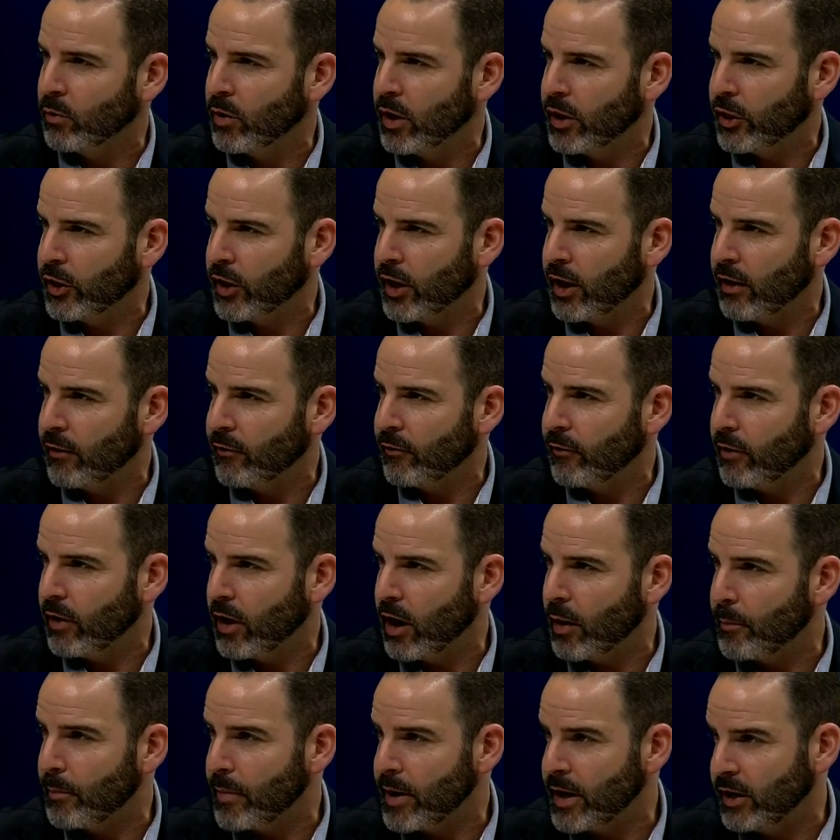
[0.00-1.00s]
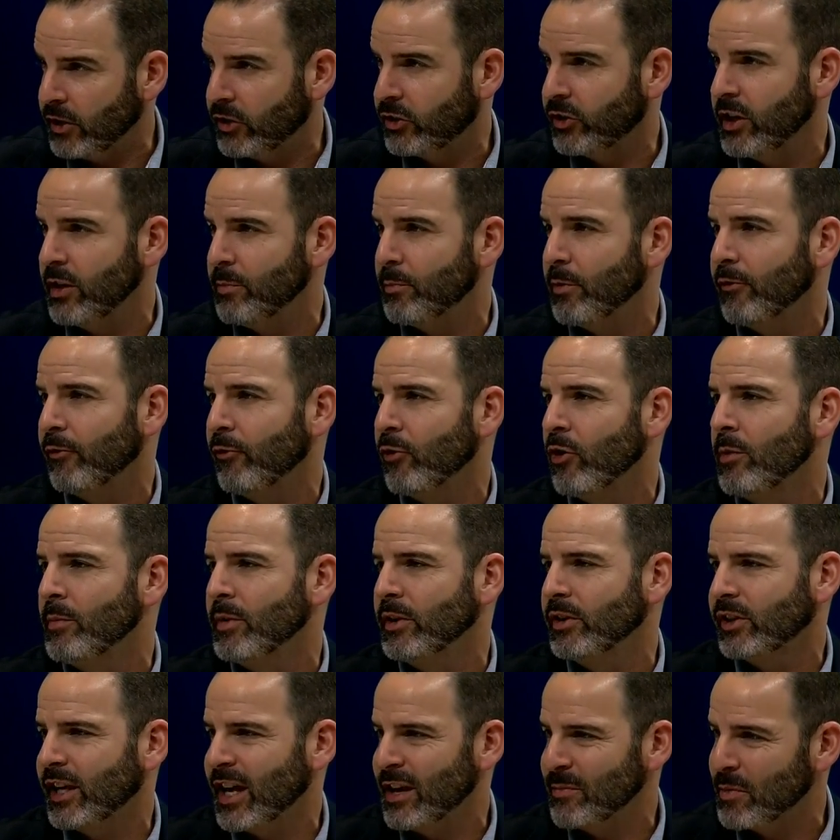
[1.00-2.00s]
with a PC
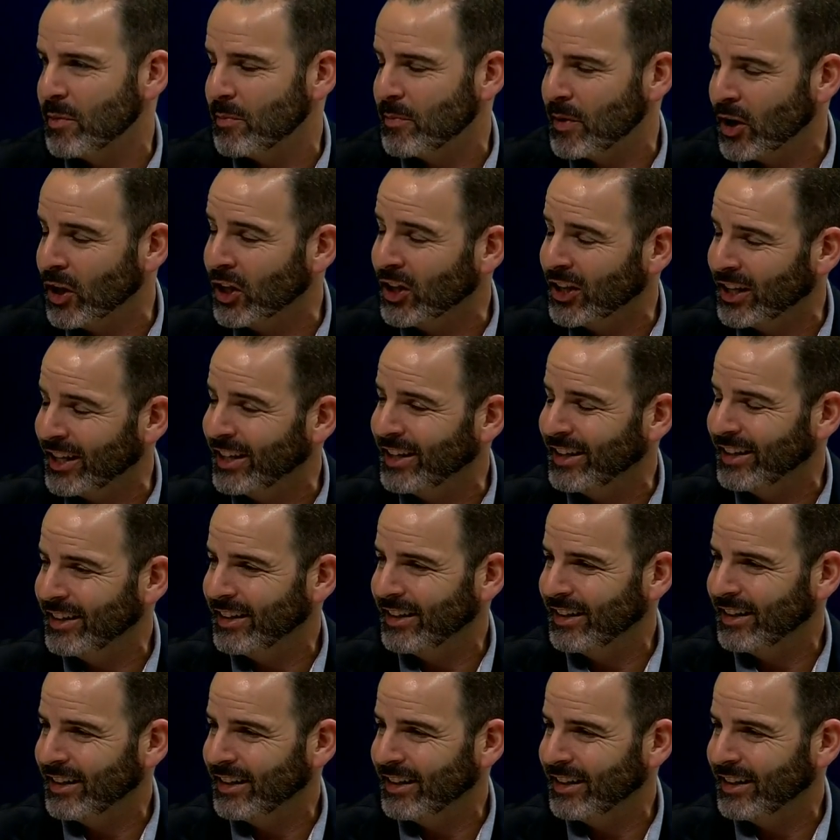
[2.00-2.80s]
performance capability